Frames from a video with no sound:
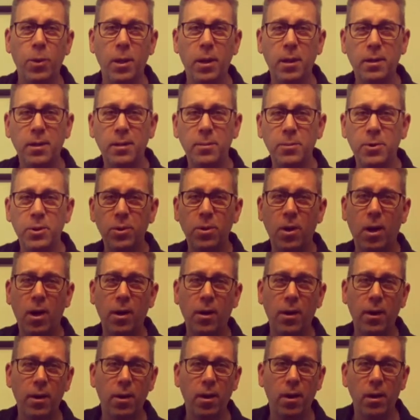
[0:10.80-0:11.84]
welcome to
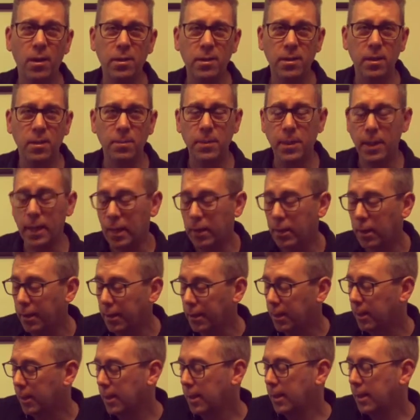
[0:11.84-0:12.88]
R&R something or other.
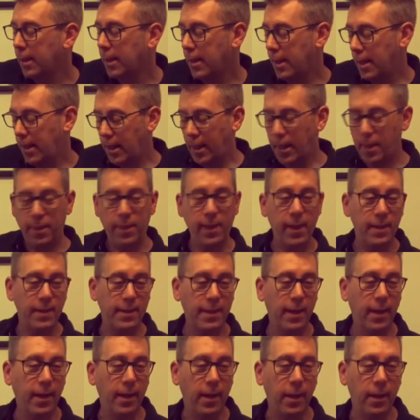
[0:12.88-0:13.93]
This
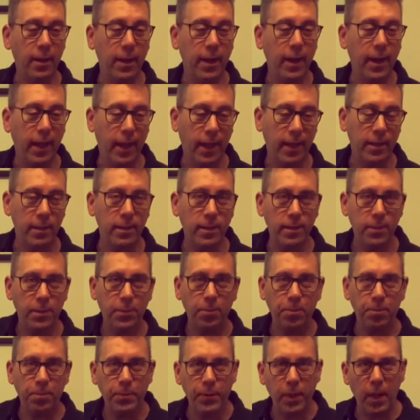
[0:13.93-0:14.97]
here is
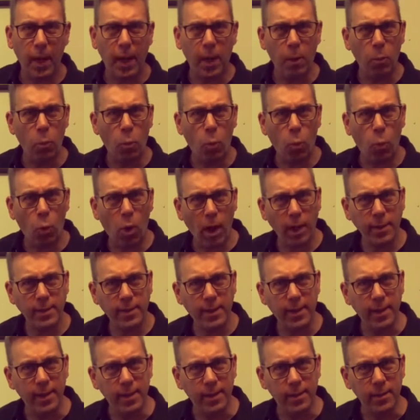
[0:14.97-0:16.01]
a
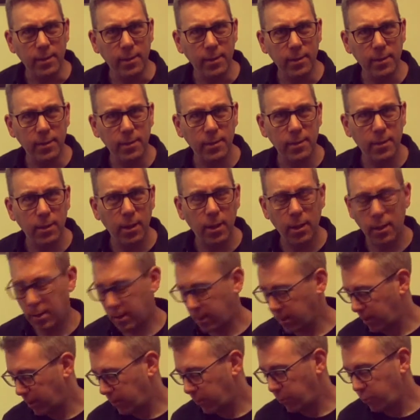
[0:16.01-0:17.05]
Watkins
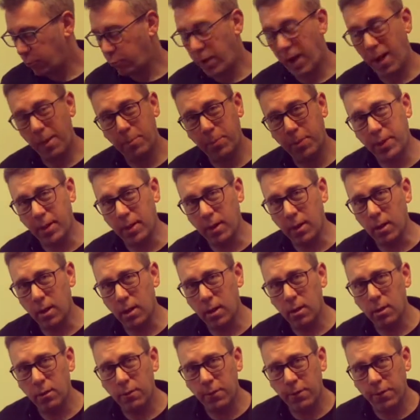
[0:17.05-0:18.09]
Rapier
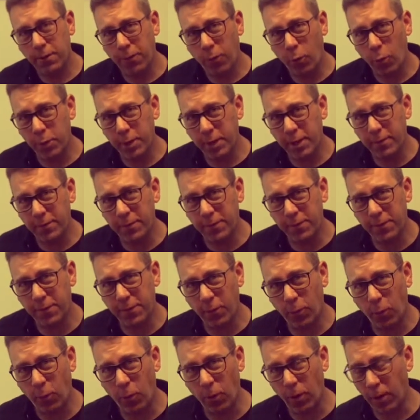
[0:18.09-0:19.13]

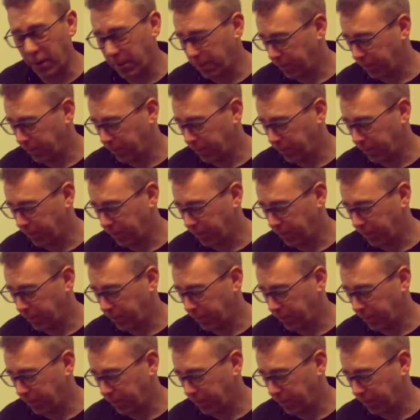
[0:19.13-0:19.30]
44.